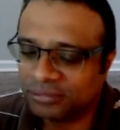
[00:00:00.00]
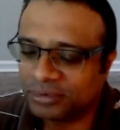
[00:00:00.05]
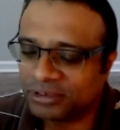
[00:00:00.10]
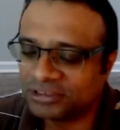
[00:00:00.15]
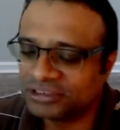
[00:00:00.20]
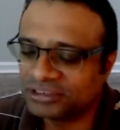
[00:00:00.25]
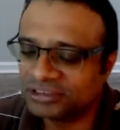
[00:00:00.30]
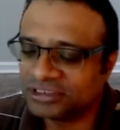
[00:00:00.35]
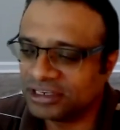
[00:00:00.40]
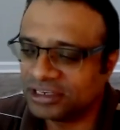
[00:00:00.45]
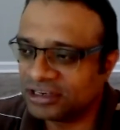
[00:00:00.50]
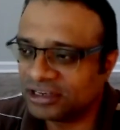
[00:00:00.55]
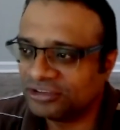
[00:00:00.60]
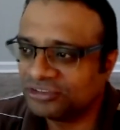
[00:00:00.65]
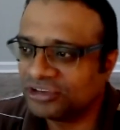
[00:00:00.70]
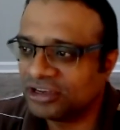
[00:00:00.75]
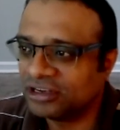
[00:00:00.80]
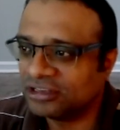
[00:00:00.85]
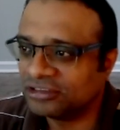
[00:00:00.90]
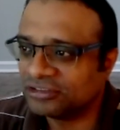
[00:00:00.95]
person's
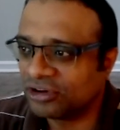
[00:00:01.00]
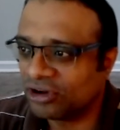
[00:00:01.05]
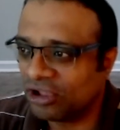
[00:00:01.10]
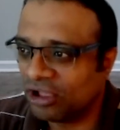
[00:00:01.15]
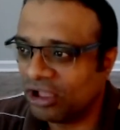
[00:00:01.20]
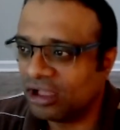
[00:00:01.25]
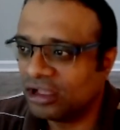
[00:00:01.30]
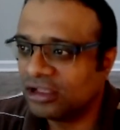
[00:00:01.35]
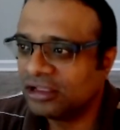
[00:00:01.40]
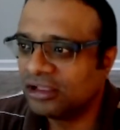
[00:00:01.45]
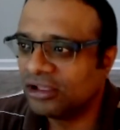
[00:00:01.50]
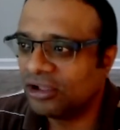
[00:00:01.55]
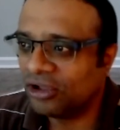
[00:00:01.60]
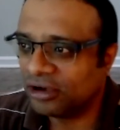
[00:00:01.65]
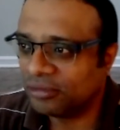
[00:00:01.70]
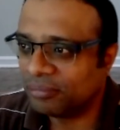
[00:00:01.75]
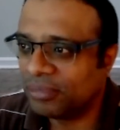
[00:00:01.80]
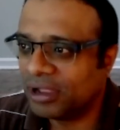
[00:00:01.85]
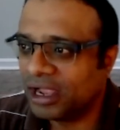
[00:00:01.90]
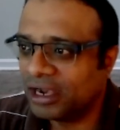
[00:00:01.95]
intention is wrong
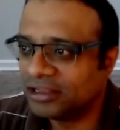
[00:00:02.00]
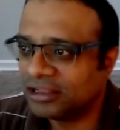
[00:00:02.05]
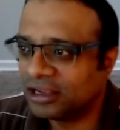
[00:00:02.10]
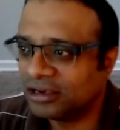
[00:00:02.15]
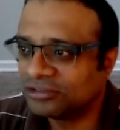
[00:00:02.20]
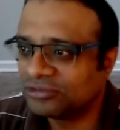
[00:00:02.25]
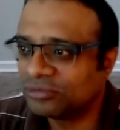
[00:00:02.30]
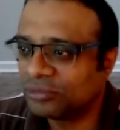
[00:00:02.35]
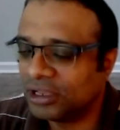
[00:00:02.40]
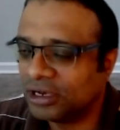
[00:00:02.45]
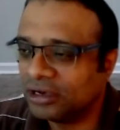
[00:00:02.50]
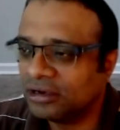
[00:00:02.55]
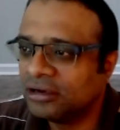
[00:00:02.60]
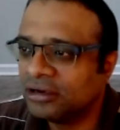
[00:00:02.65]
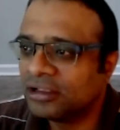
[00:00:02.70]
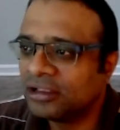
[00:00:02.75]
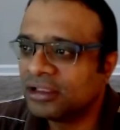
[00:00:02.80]
or bad, that is one.